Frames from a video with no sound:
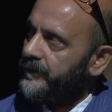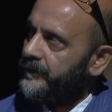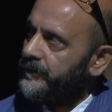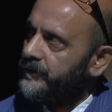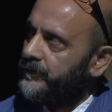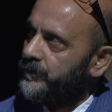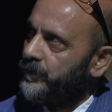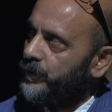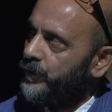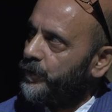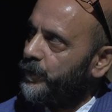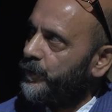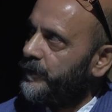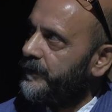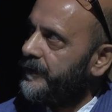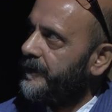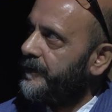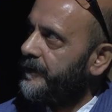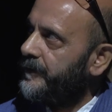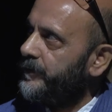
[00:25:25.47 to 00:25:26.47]
so
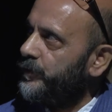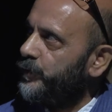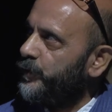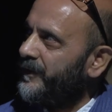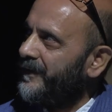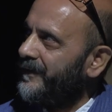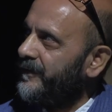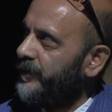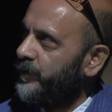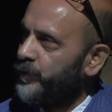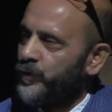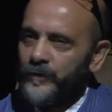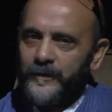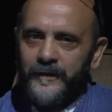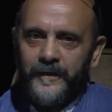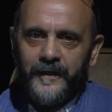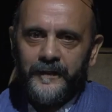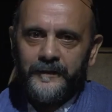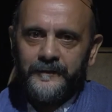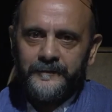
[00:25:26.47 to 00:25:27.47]
you can
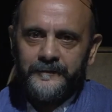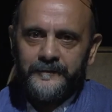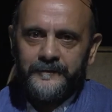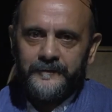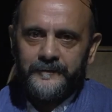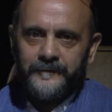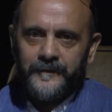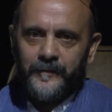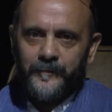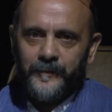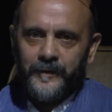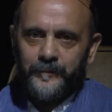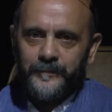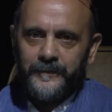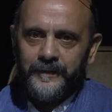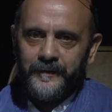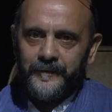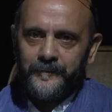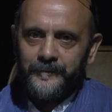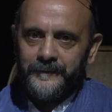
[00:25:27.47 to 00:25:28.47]
recognize some of
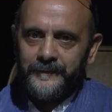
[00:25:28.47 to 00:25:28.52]
them.